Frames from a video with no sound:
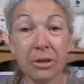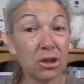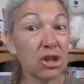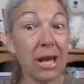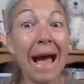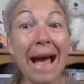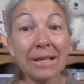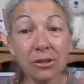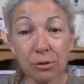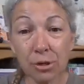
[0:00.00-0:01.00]
Just
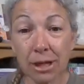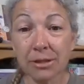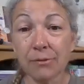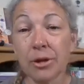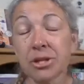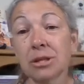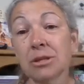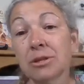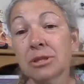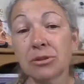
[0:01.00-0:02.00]
ask those kinds of
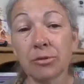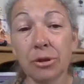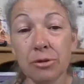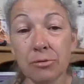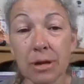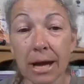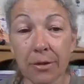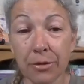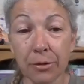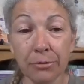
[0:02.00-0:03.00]
questions so that you
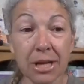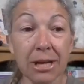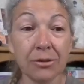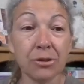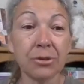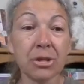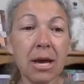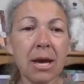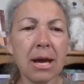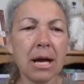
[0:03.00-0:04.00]
get those answers.
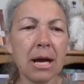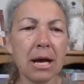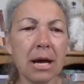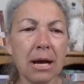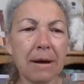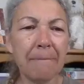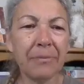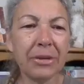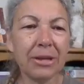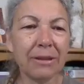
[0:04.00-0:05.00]

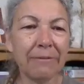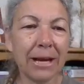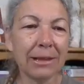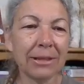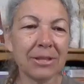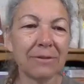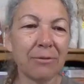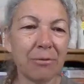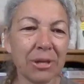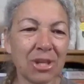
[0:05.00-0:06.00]
Need the vet list of
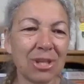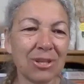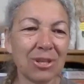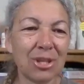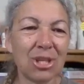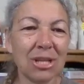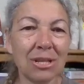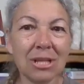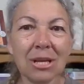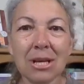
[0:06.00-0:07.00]
question
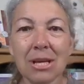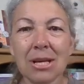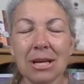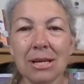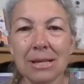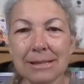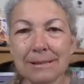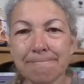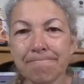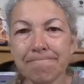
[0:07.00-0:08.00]
sheet.
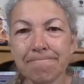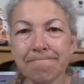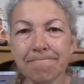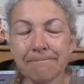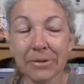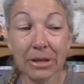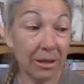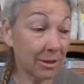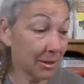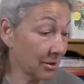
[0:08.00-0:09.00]
All
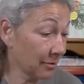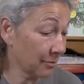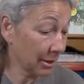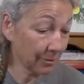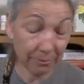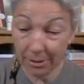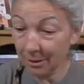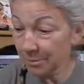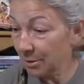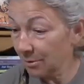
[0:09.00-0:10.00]
right, that's another download I
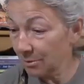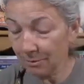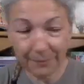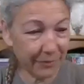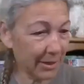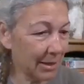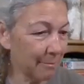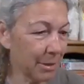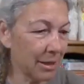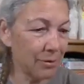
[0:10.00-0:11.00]
guess we can do. Yeah,
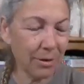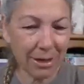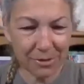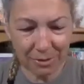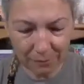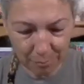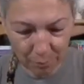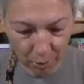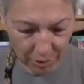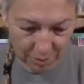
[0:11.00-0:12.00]
man, you guys are giving me
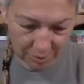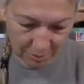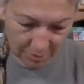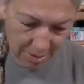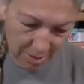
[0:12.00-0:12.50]
work to do.